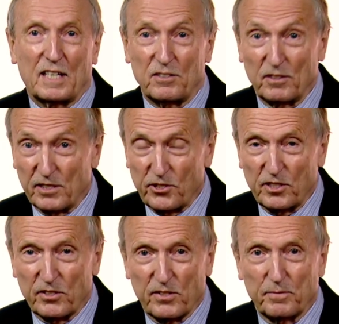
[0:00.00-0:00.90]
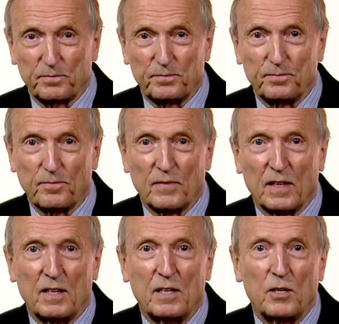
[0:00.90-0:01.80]
technologies.
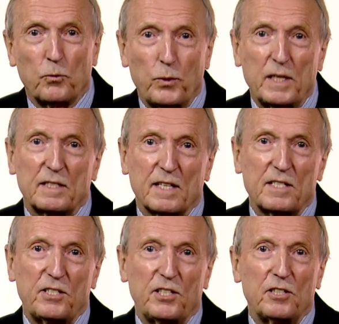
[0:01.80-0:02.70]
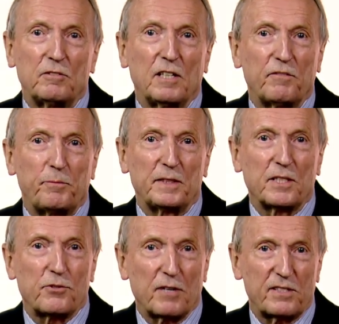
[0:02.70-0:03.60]
We at ITU have
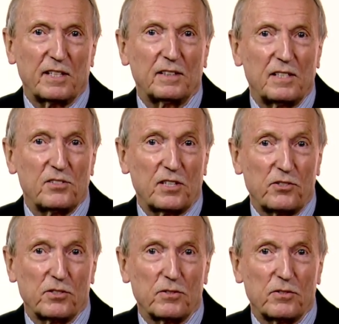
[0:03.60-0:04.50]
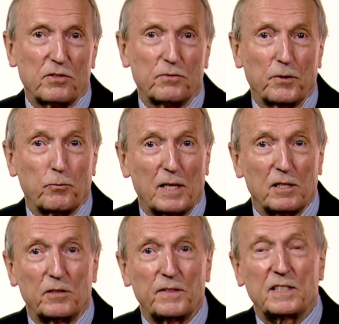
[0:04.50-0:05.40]
been addressing these issues for
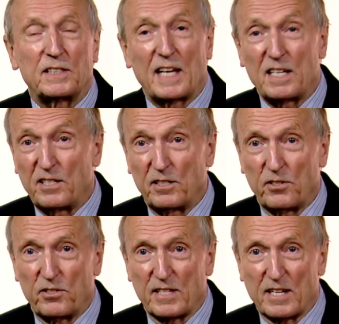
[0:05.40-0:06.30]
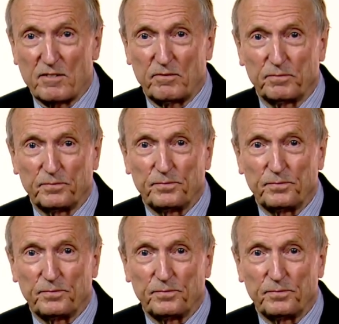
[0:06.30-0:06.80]
well over 10 years now.